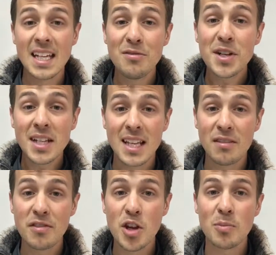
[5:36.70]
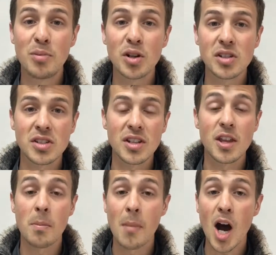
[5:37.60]
even give their books to
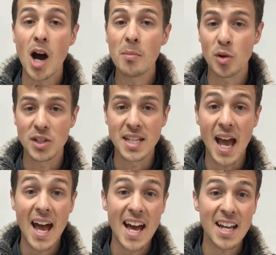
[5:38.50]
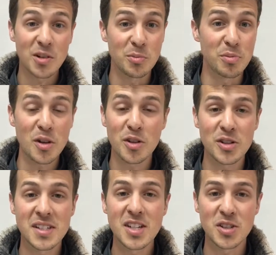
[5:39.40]
their mom or dad or brother or
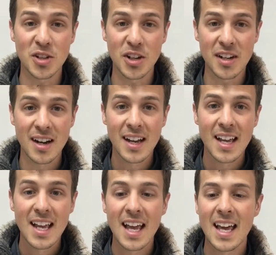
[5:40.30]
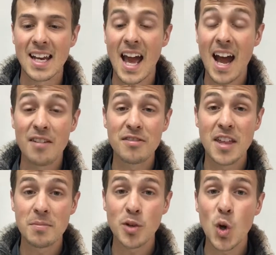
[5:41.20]
sister and have
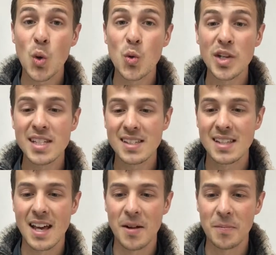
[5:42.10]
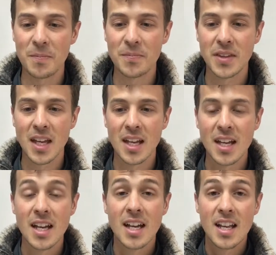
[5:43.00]
them quiz them.
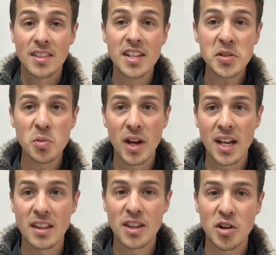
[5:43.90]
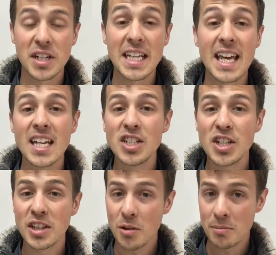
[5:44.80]
This way, they're
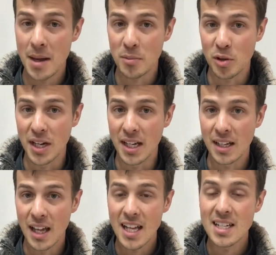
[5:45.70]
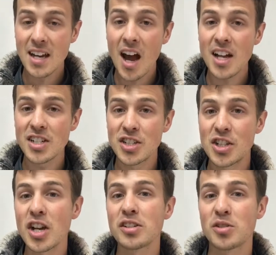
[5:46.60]
engaging their memory and not
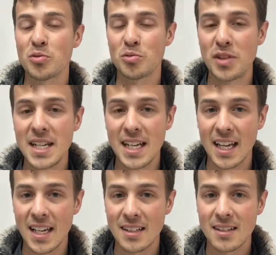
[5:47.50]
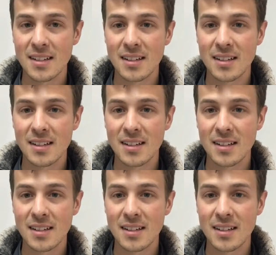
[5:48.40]
just reading it.